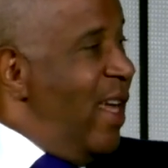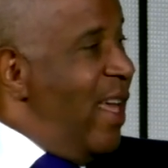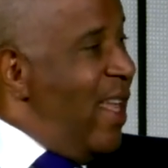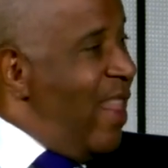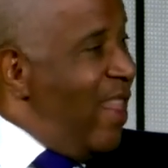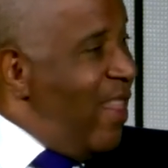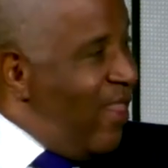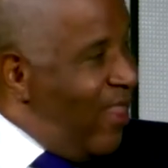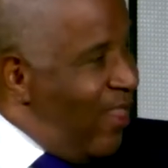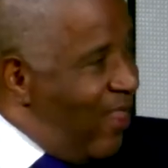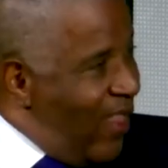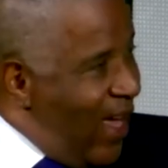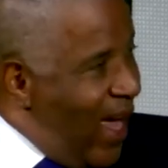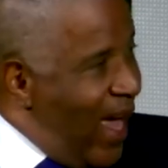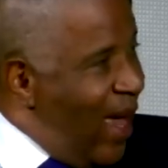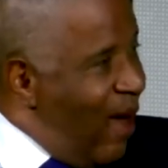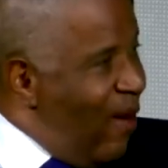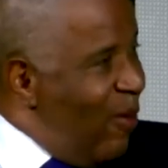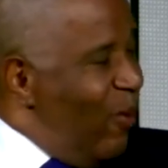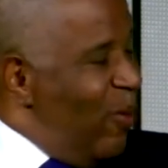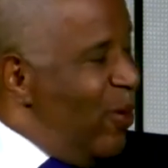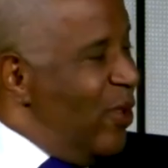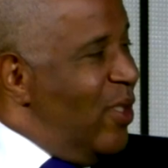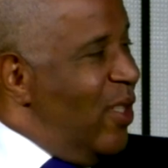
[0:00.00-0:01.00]
Got it.
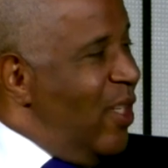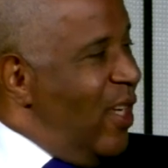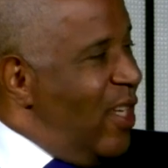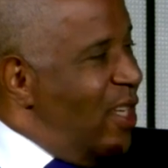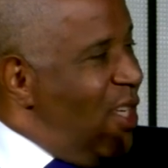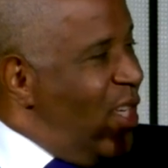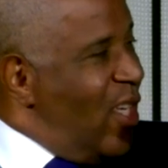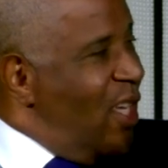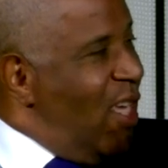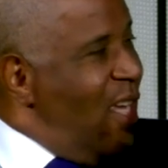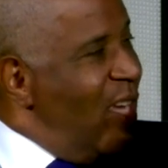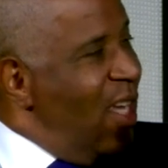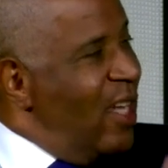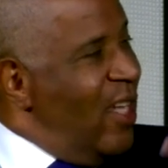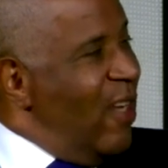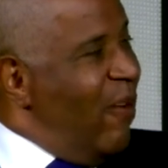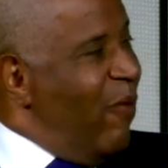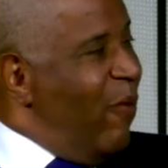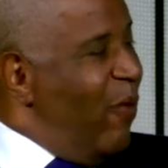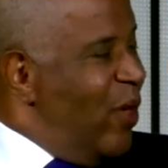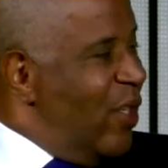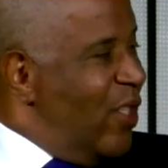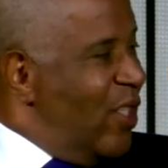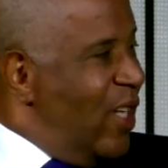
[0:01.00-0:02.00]
That was a key
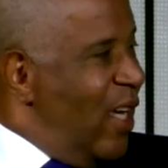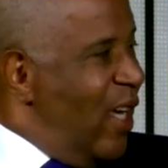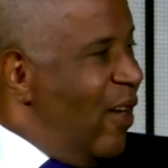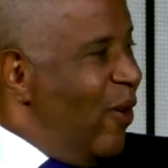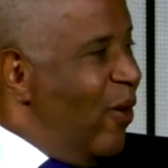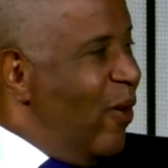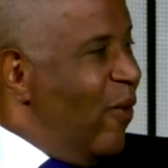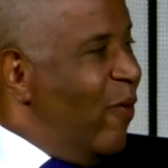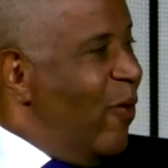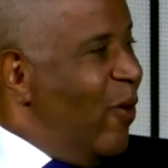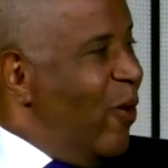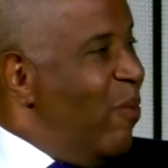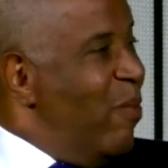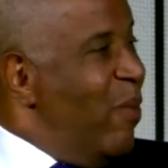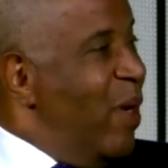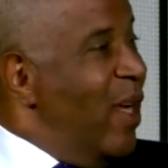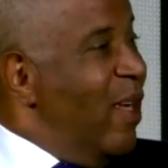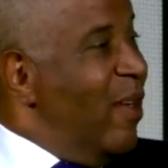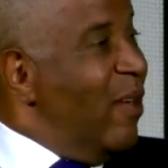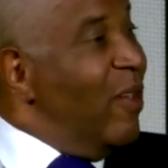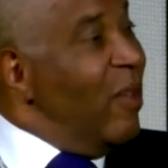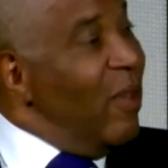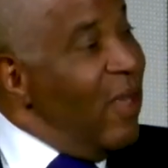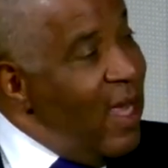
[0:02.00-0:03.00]
differentiator for
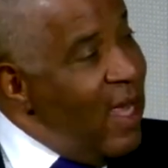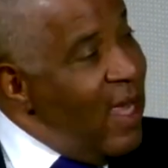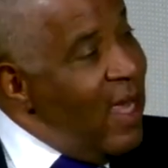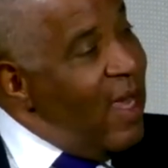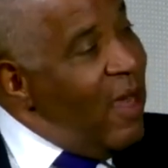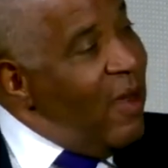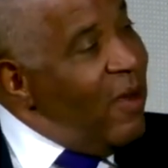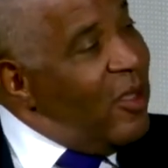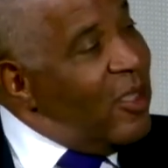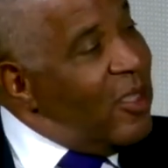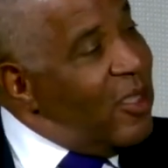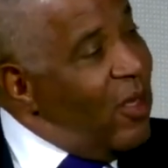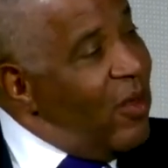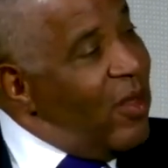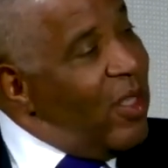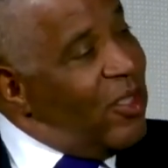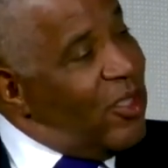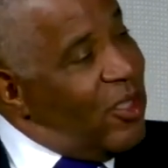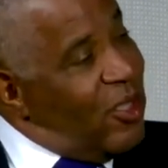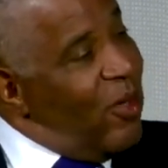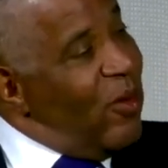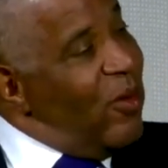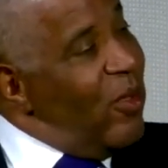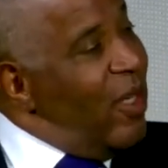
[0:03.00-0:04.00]
me so
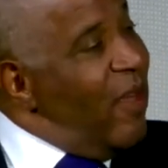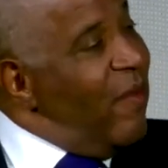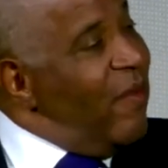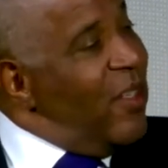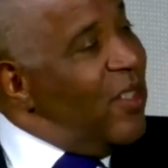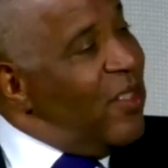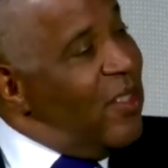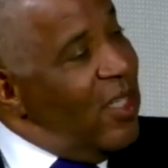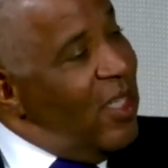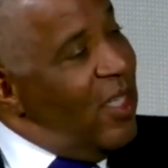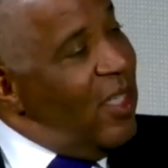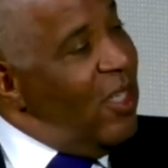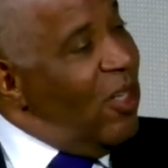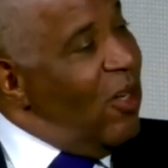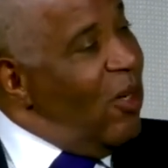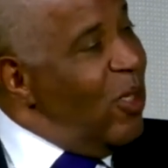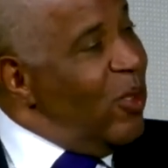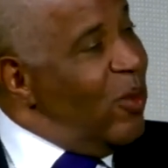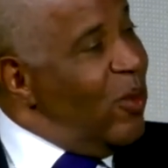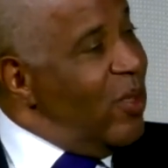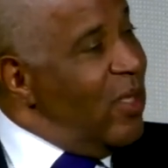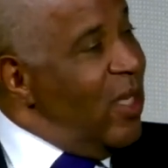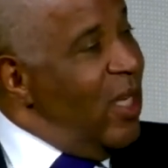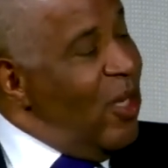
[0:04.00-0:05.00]
that certain of the
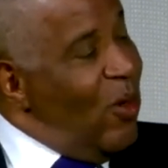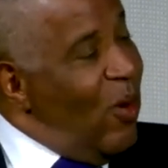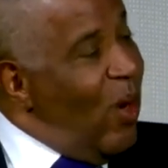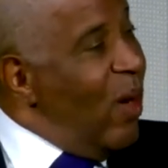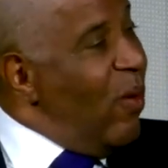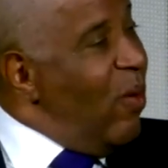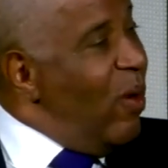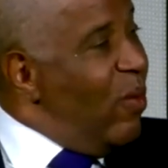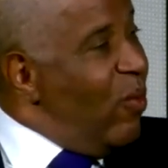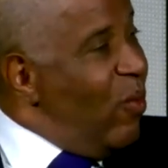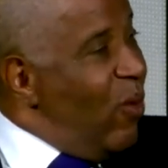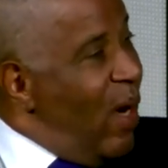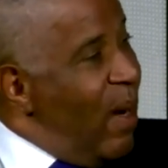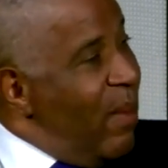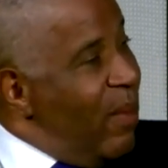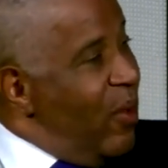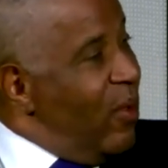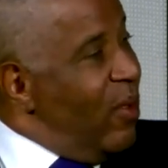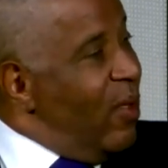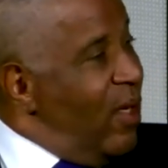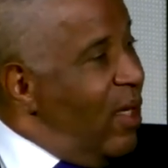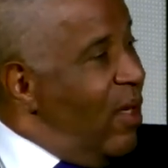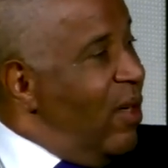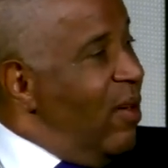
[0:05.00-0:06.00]
CEOs would say, "No, I want
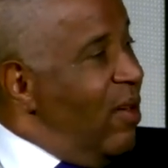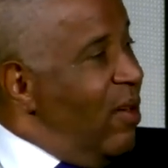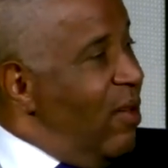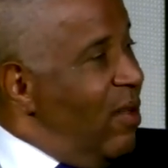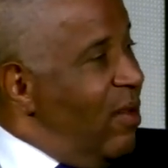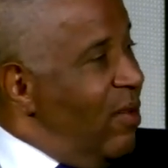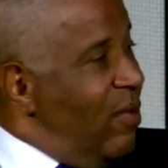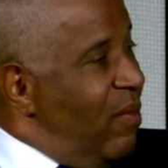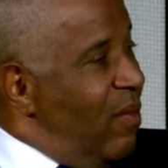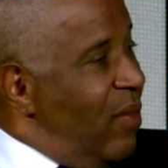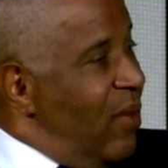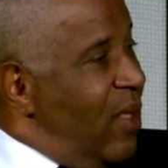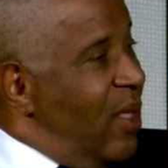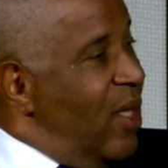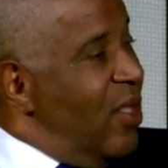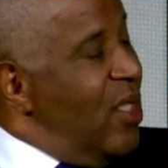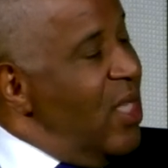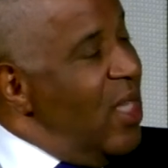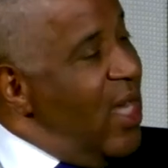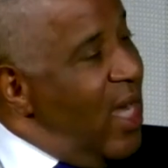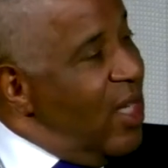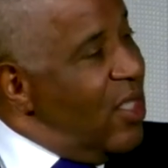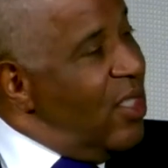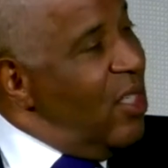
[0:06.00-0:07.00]
Robert here
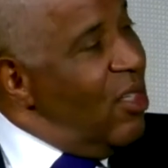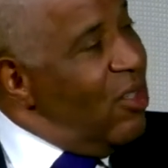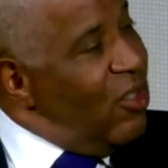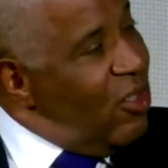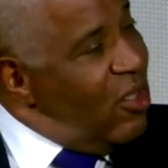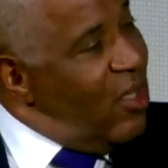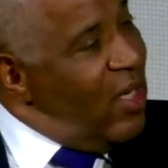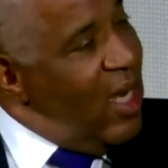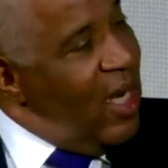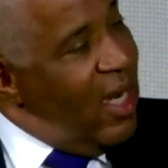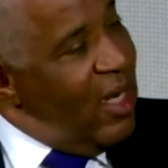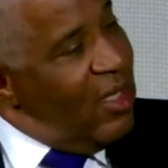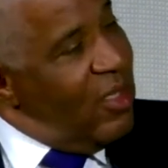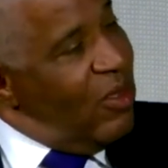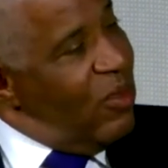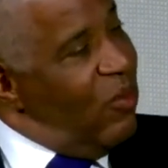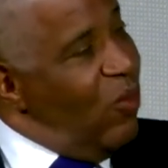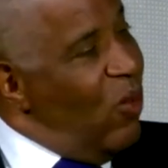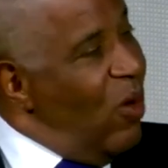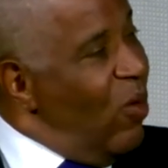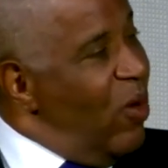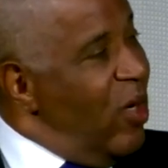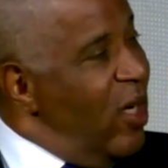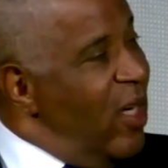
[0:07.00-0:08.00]
because yeah. he actually
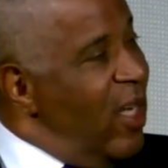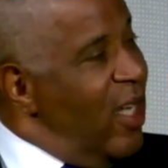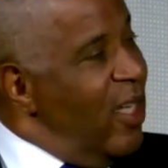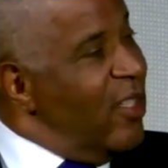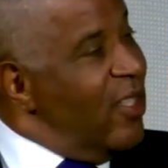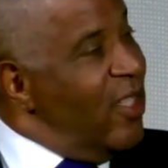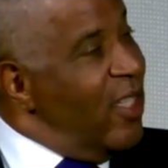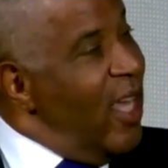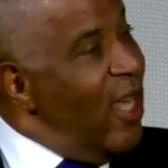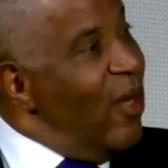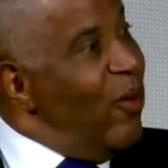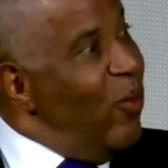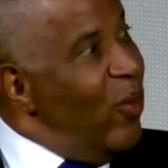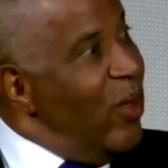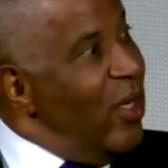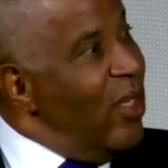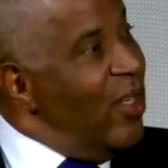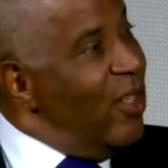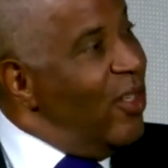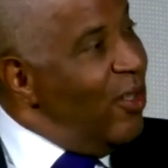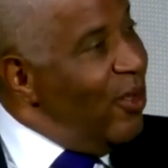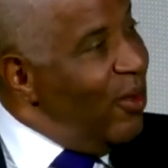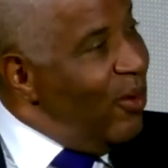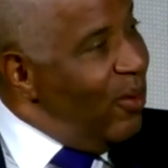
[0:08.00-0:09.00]
understands what it is that
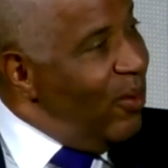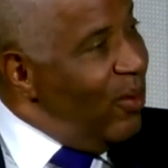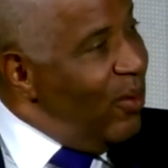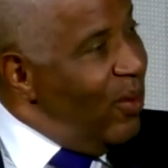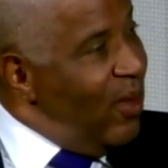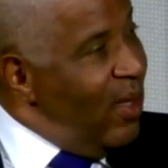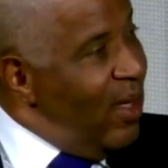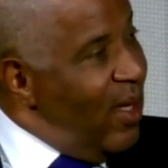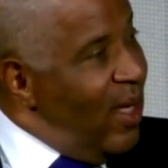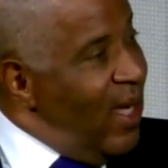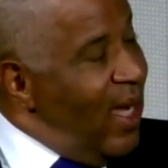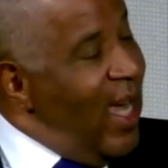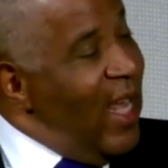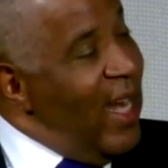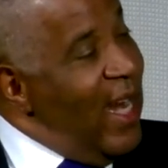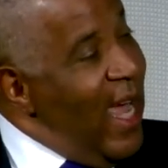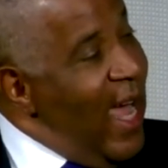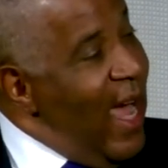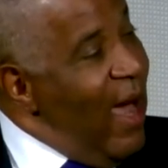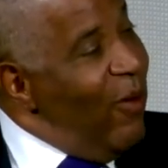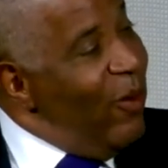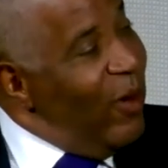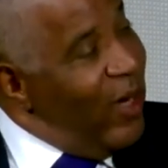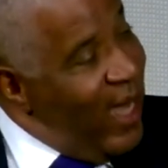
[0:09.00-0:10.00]
we do mm-hmm. mm-hmm. and
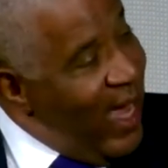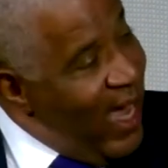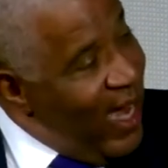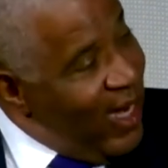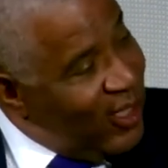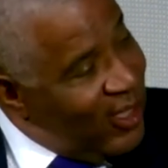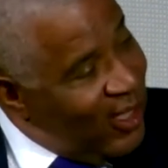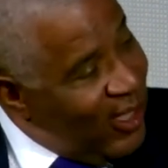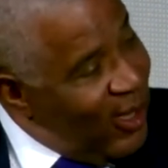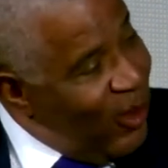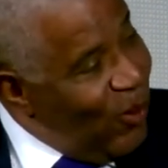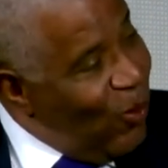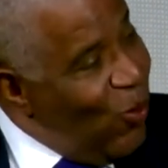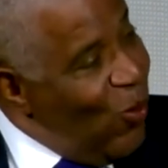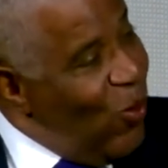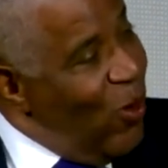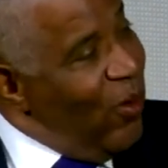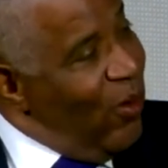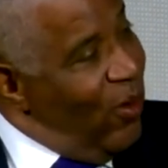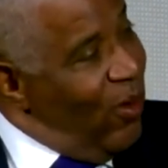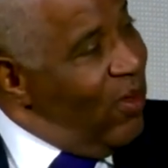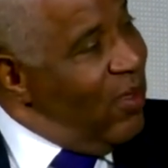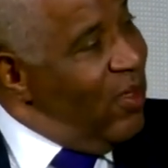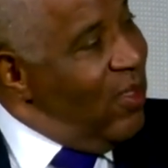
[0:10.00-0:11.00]
how it actually
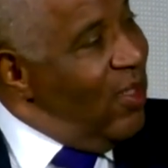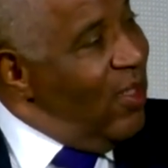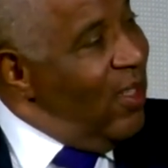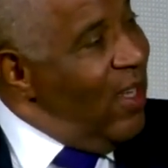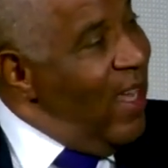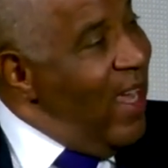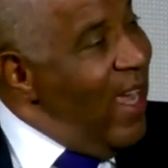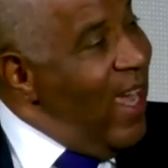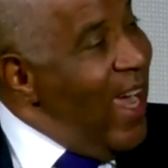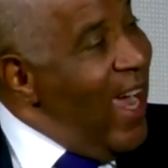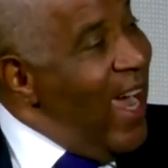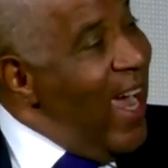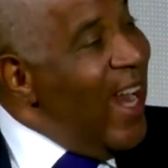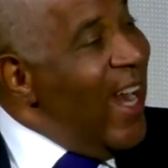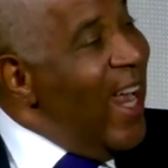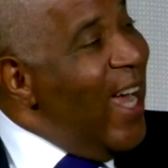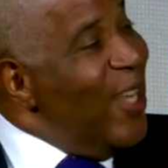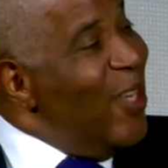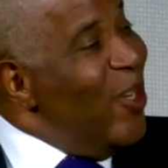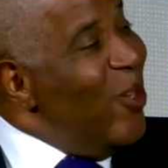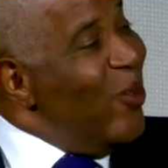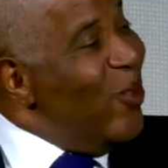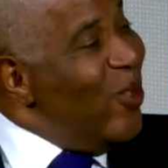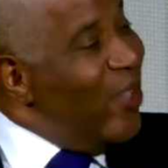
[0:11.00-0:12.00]
works." Mm-hmm. and
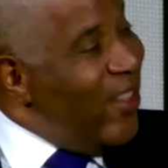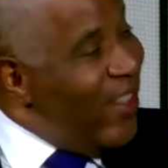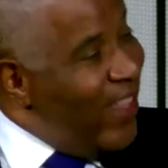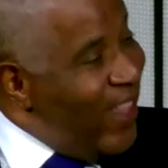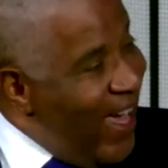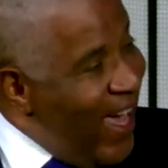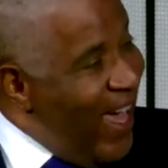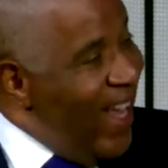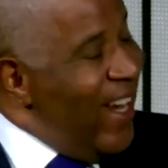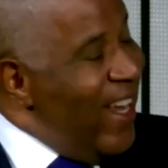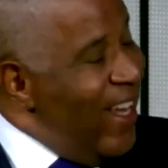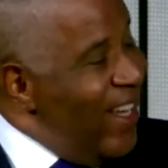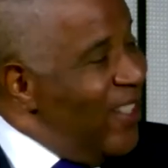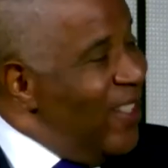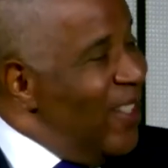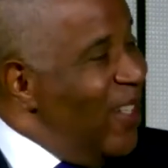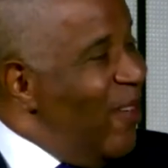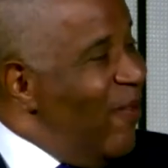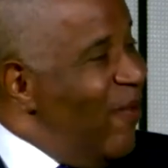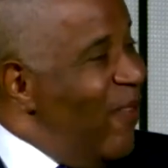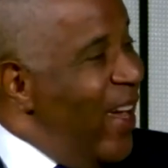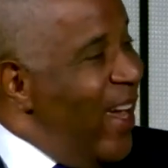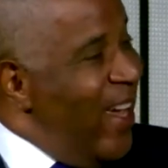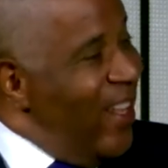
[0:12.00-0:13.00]
I use that as
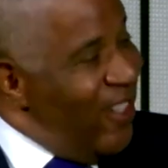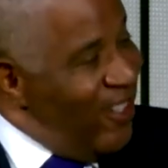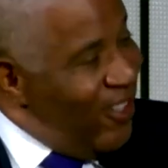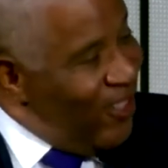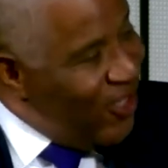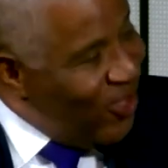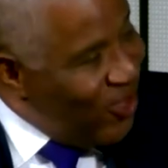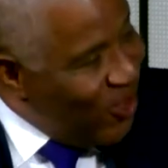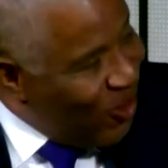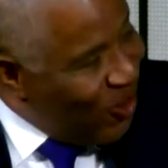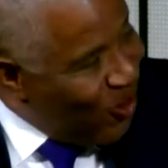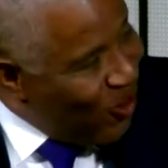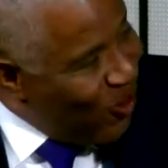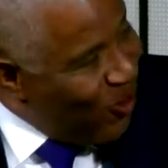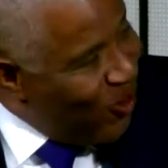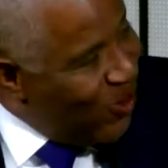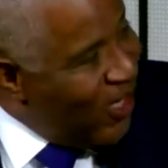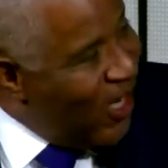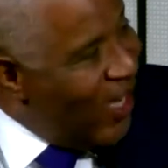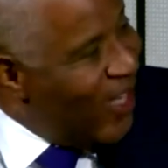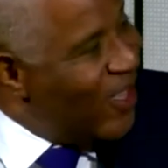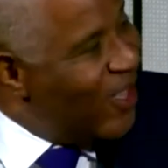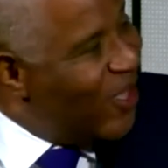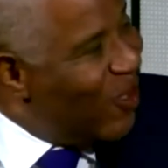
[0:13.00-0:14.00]
the advantage to
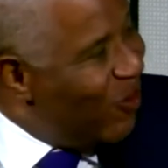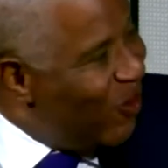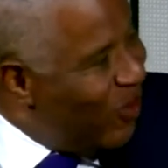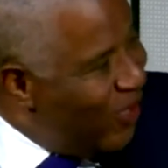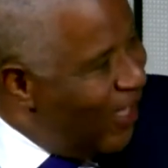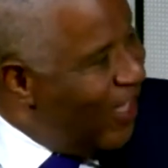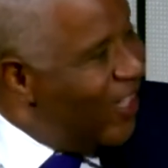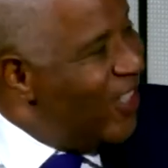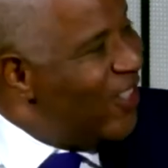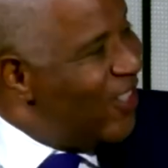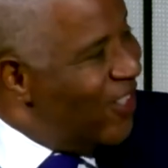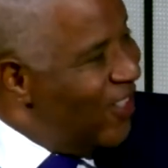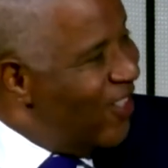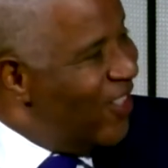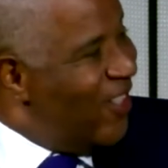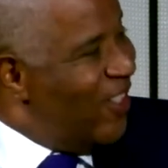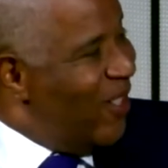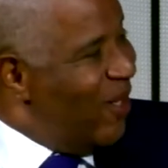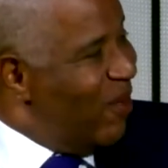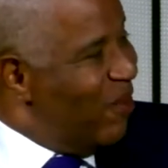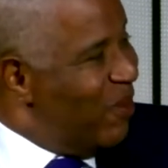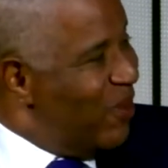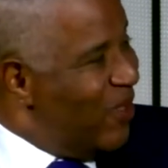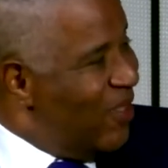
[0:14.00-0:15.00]
create the relationships.
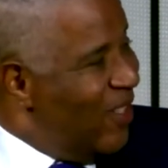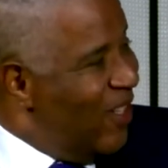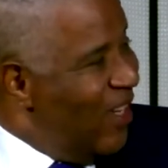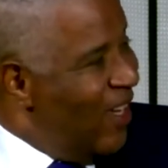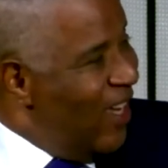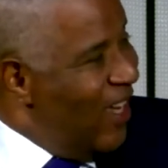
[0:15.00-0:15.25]
I see.